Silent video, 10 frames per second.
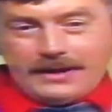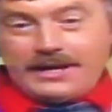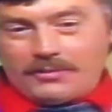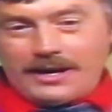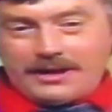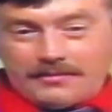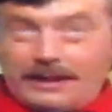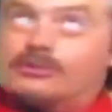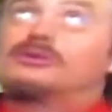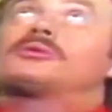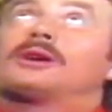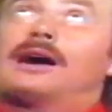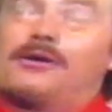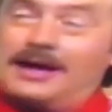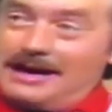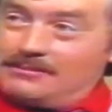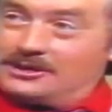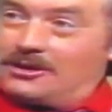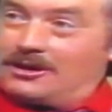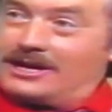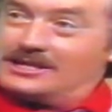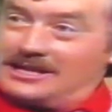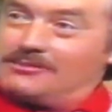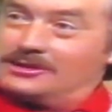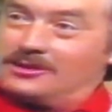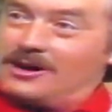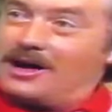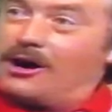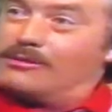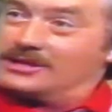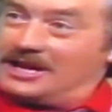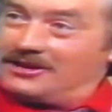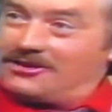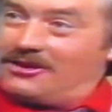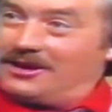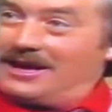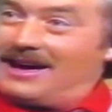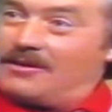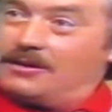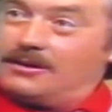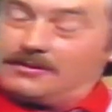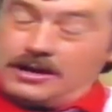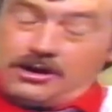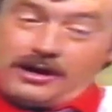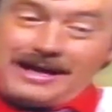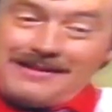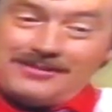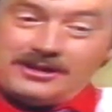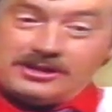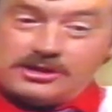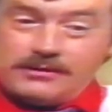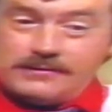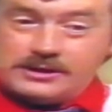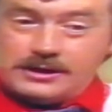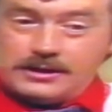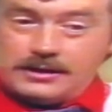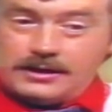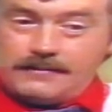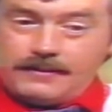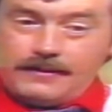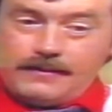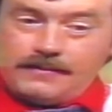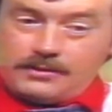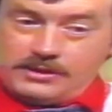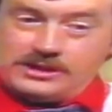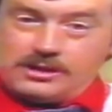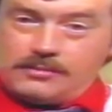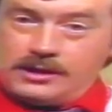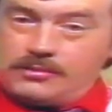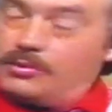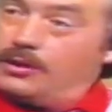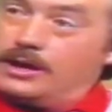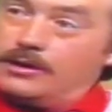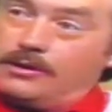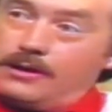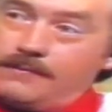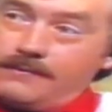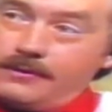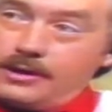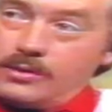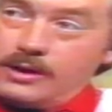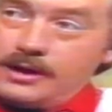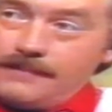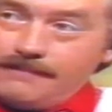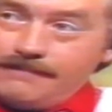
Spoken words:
anyway, the bubbles were going up, so I guess that was the way I was going to try and go, and I came to the surface, and the rescue people were there, you know, fairly quickly.